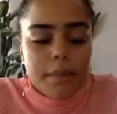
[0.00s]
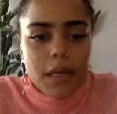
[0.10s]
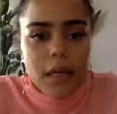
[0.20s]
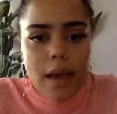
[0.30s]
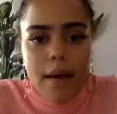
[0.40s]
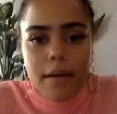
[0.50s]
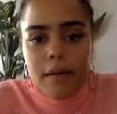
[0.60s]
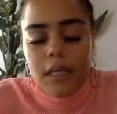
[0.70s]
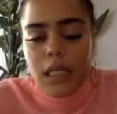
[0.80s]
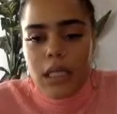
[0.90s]
yeah,
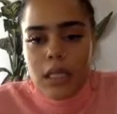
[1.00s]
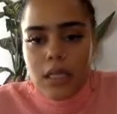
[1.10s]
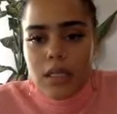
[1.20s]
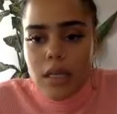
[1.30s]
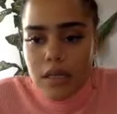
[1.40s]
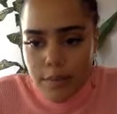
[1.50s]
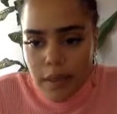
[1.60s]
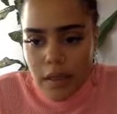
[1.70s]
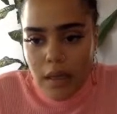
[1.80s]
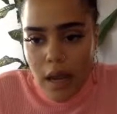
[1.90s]
this has been
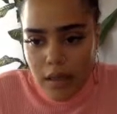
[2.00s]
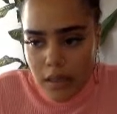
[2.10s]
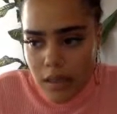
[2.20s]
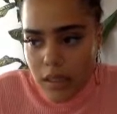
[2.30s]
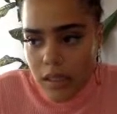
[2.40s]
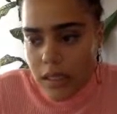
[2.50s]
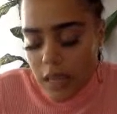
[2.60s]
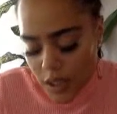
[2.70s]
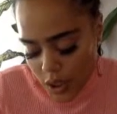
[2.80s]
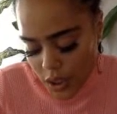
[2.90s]
an excellent
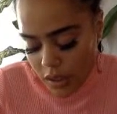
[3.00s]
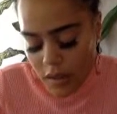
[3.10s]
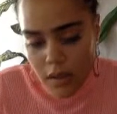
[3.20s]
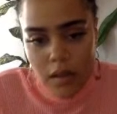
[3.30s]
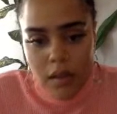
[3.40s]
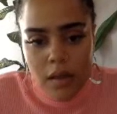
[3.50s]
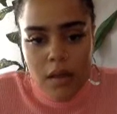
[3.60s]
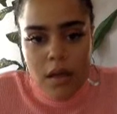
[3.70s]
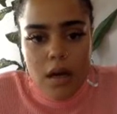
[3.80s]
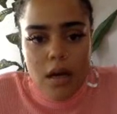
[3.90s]
session.
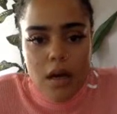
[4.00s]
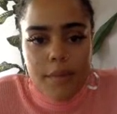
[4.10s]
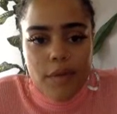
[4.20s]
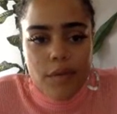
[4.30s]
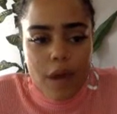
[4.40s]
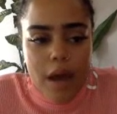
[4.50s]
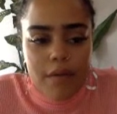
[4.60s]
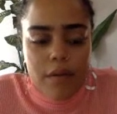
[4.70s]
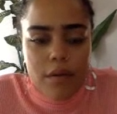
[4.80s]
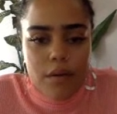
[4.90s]
If you
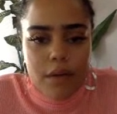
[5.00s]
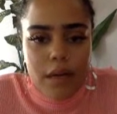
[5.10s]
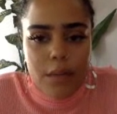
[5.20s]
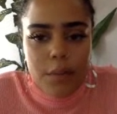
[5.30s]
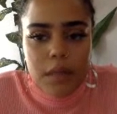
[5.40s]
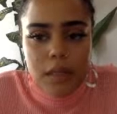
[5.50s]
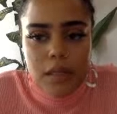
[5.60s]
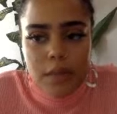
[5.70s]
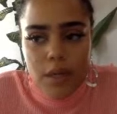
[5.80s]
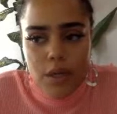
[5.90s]
haven't already, please
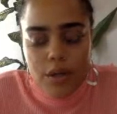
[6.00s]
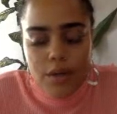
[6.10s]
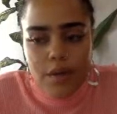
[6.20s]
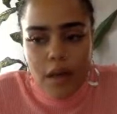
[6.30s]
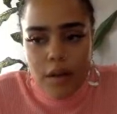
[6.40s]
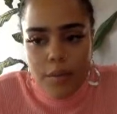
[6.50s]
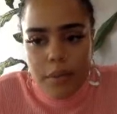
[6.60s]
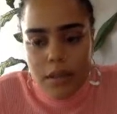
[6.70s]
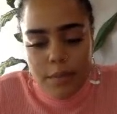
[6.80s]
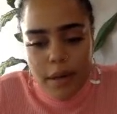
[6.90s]
make sure to follow
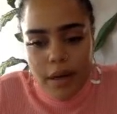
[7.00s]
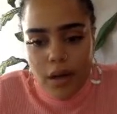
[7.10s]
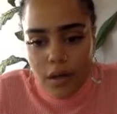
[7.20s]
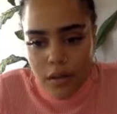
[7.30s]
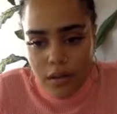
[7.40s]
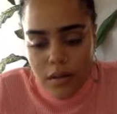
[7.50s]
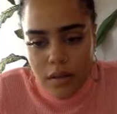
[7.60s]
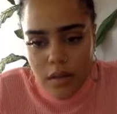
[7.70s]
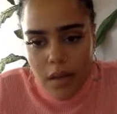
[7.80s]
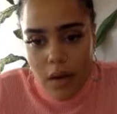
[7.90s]
Beats by Girls.
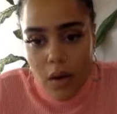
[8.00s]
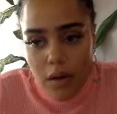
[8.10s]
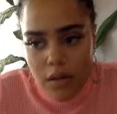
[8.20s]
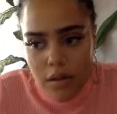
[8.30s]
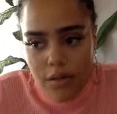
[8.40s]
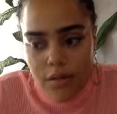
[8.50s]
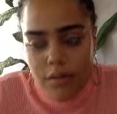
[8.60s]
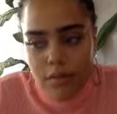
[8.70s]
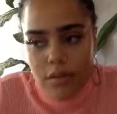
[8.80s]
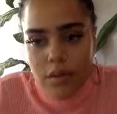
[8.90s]
They also
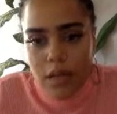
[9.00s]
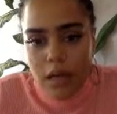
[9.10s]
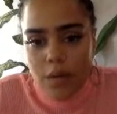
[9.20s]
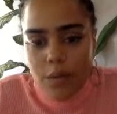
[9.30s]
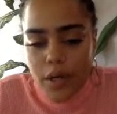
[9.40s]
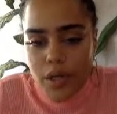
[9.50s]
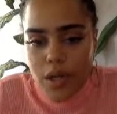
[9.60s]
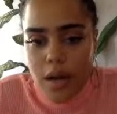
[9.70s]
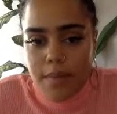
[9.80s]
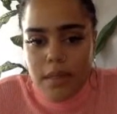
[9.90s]
do a lot of
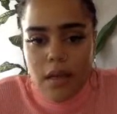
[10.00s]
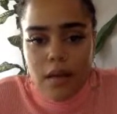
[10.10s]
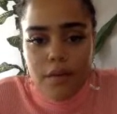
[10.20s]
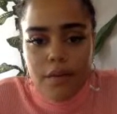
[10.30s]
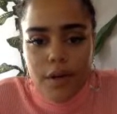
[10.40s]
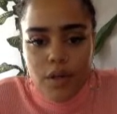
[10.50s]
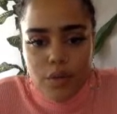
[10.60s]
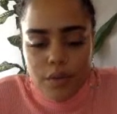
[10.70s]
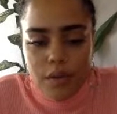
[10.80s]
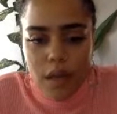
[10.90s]
workshops and
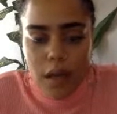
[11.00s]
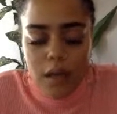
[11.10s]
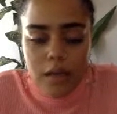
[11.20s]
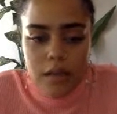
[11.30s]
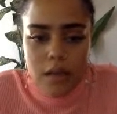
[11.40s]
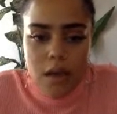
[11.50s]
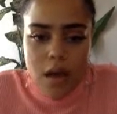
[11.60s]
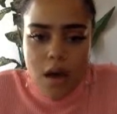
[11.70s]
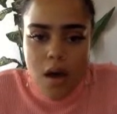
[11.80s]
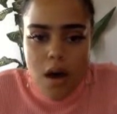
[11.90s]
virtual things.
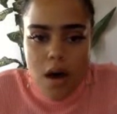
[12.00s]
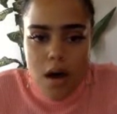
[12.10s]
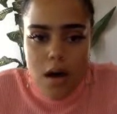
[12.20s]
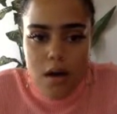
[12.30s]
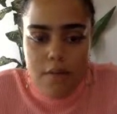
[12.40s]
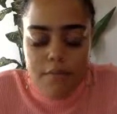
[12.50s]
I